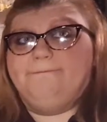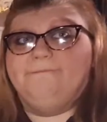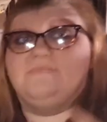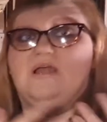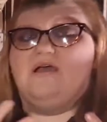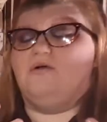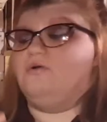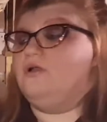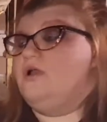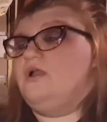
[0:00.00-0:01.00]

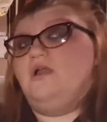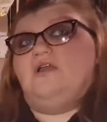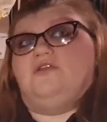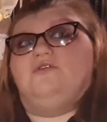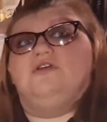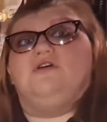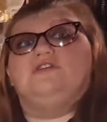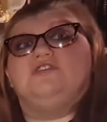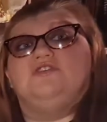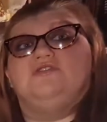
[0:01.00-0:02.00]
Now, you could
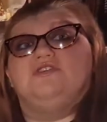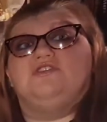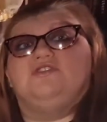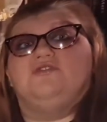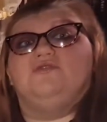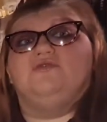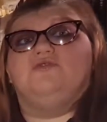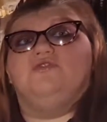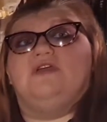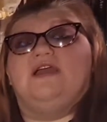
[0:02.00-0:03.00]
also use it to
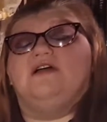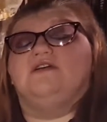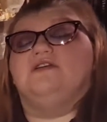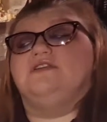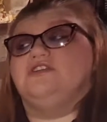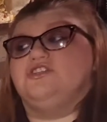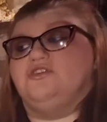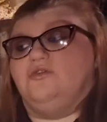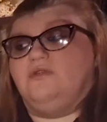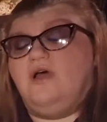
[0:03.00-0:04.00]
create
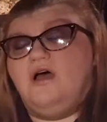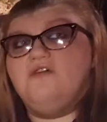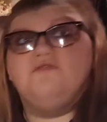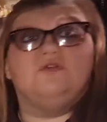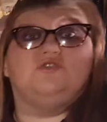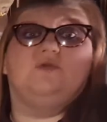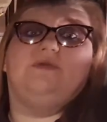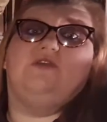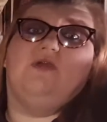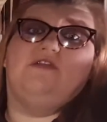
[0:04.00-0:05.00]
unconditional love, which would
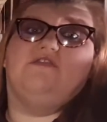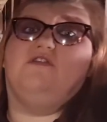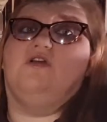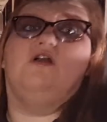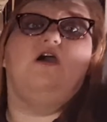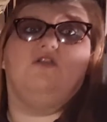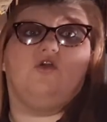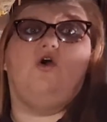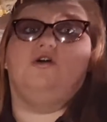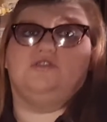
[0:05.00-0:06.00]
be great for a
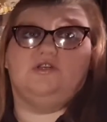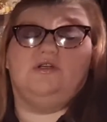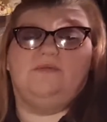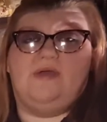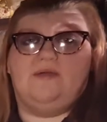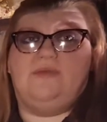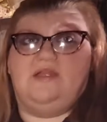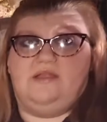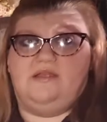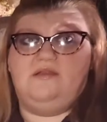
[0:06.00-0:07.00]
color altar, in my
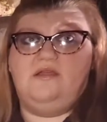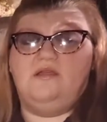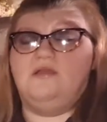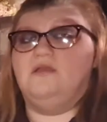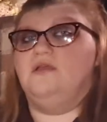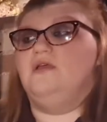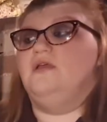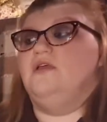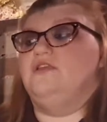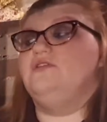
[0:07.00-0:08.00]
opinion.
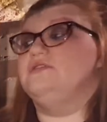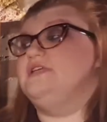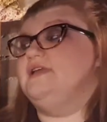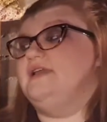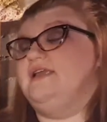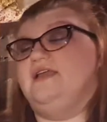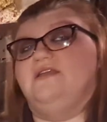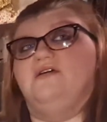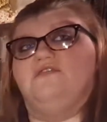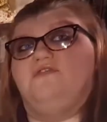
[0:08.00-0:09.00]
Using it
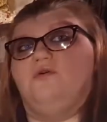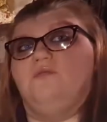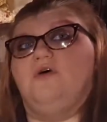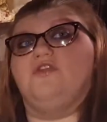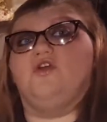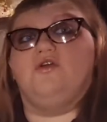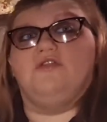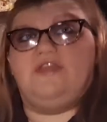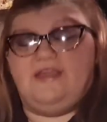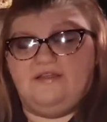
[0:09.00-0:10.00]
again for Mother
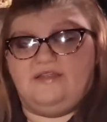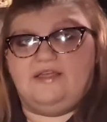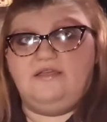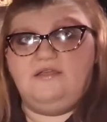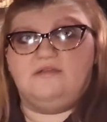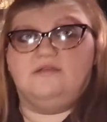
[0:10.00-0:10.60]
Earth healing.